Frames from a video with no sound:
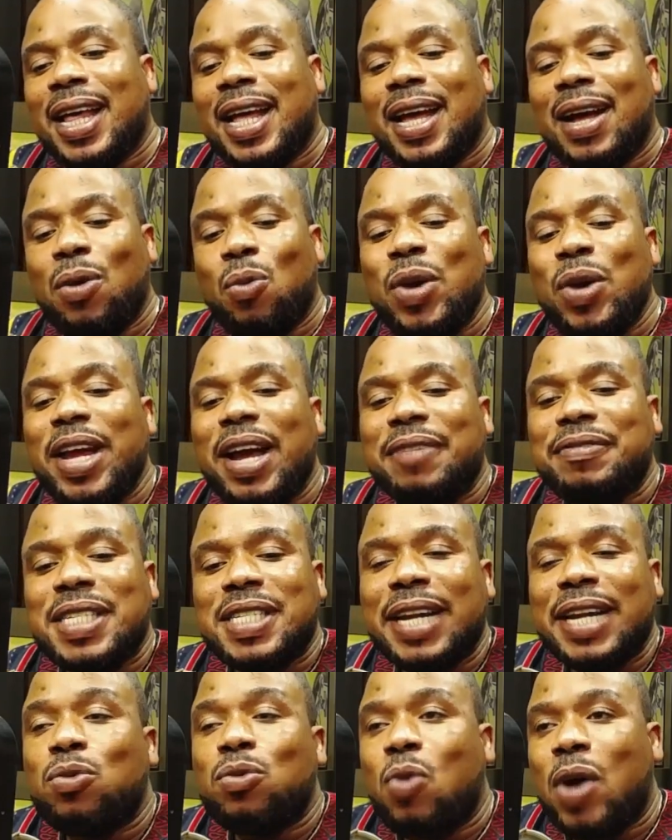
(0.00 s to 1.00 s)
we have
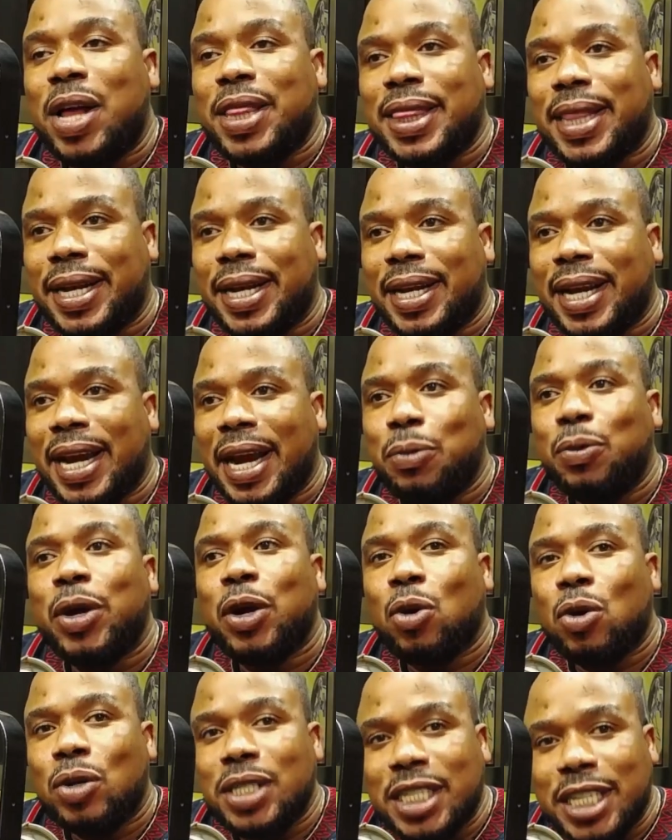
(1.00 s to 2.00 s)
said one thing and we
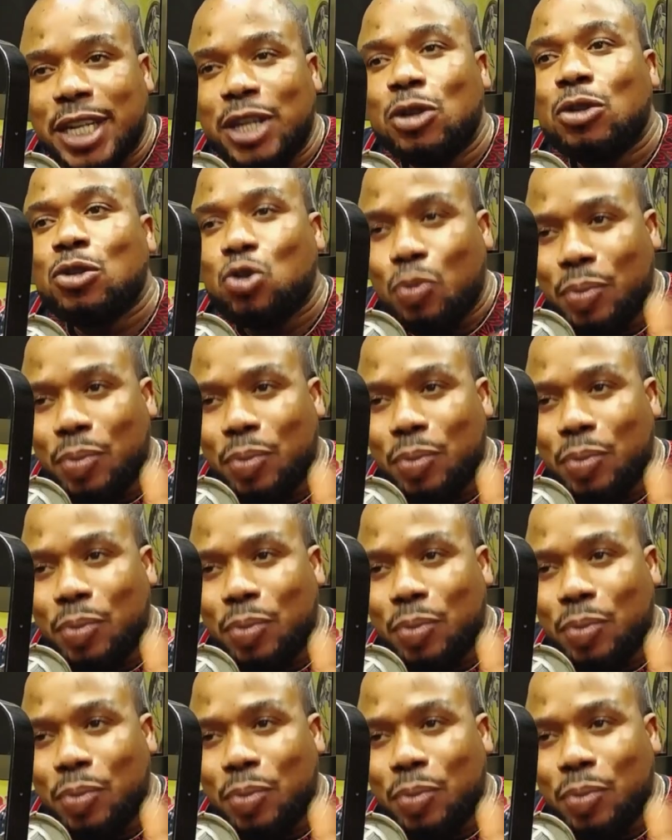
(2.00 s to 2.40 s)
continue to